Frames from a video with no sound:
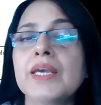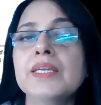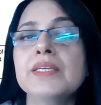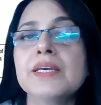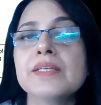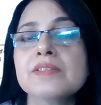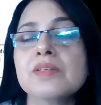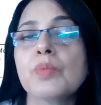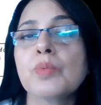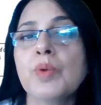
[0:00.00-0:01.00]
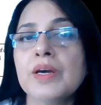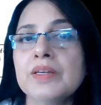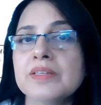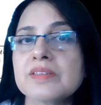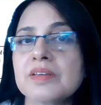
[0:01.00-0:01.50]
Index 1
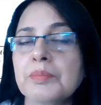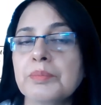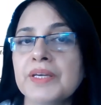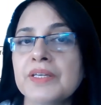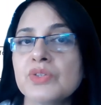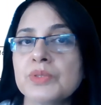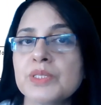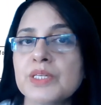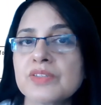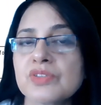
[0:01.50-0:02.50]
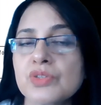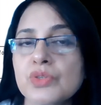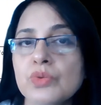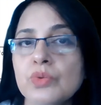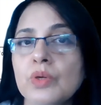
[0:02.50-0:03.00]
is compared to index
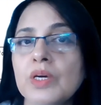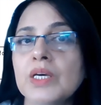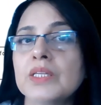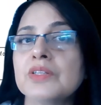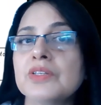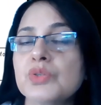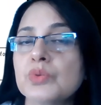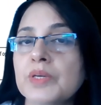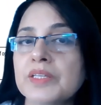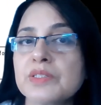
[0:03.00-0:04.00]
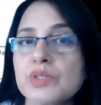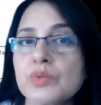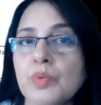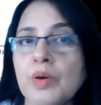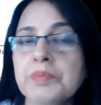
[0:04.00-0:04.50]
2. The two get
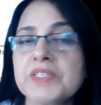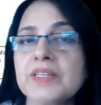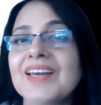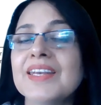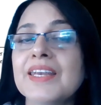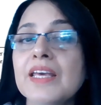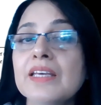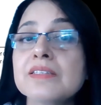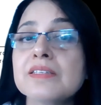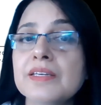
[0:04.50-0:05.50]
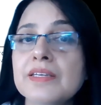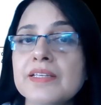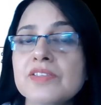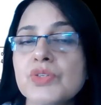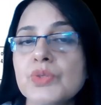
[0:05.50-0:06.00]
swapped. Next,
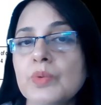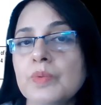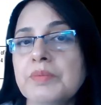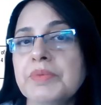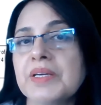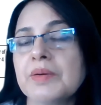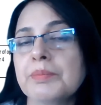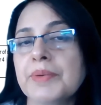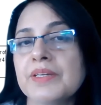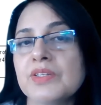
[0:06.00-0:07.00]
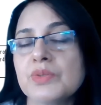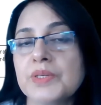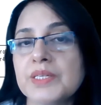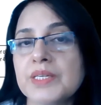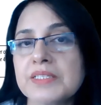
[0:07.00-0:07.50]
index 2 will be compared to
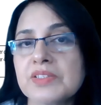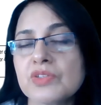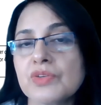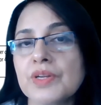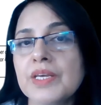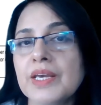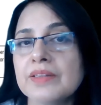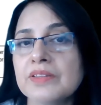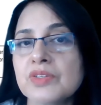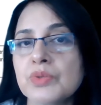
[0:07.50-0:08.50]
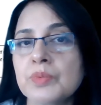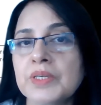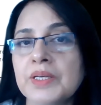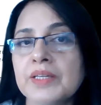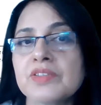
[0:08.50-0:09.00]
index 3 and the two
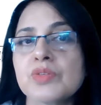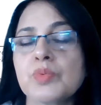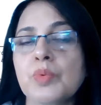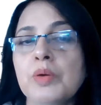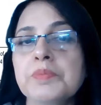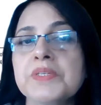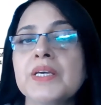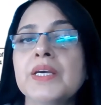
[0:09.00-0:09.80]
will get swapped.